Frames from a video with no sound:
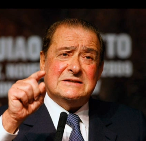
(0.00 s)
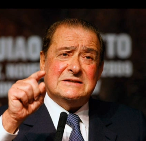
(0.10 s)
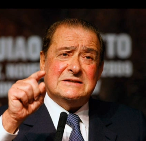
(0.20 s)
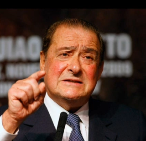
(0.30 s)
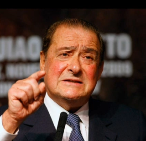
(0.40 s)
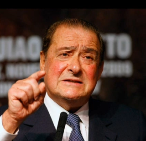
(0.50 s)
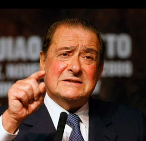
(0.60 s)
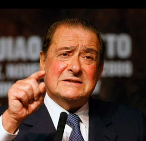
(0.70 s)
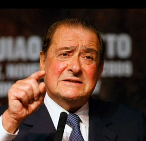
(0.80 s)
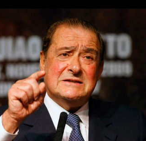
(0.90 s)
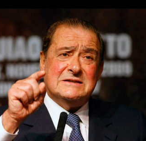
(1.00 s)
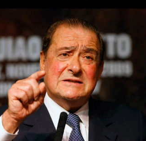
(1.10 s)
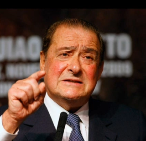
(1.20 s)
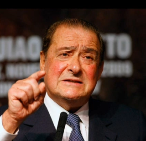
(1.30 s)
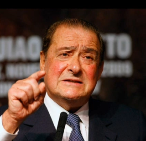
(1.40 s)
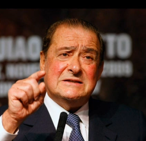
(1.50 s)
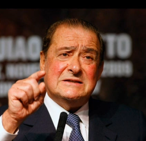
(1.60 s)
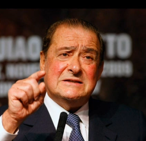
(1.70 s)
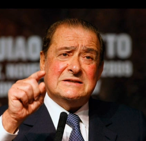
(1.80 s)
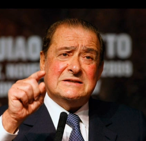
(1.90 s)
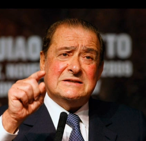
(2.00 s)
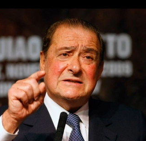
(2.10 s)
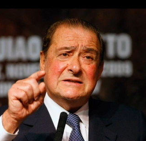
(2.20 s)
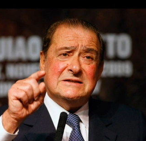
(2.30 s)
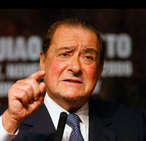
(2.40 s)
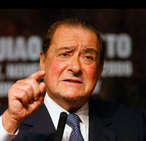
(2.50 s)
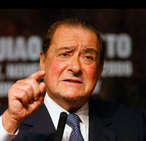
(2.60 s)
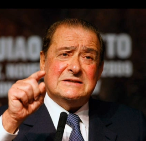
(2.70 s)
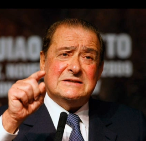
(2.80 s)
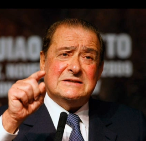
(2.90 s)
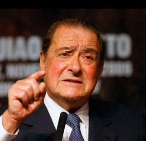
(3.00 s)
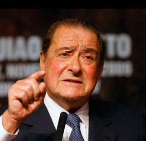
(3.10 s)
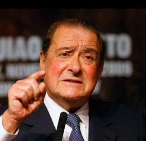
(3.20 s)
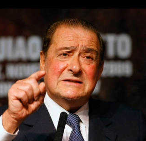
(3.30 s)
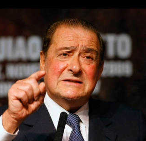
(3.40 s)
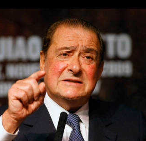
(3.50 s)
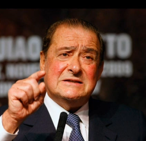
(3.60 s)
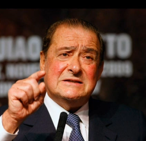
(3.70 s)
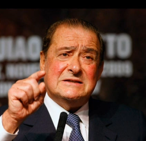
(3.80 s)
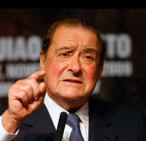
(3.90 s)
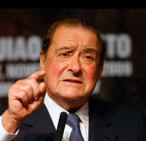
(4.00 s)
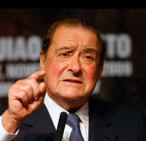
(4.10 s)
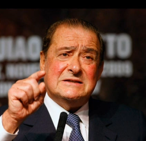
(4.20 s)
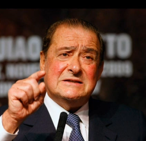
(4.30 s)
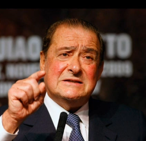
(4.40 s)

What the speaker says: [no speech]